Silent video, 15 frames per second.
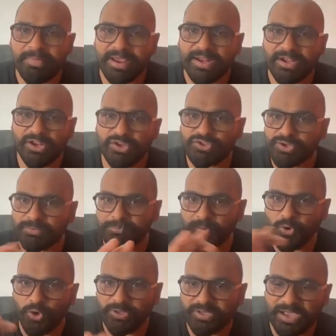magnesium
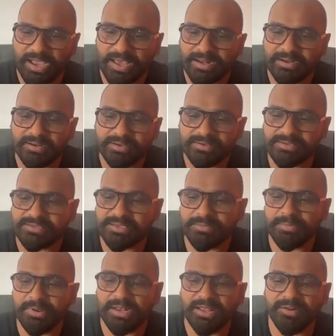both are
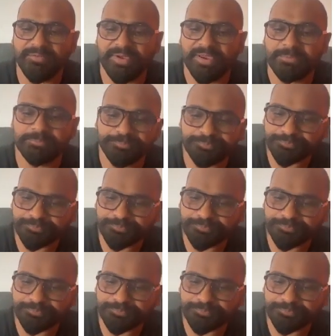similar way.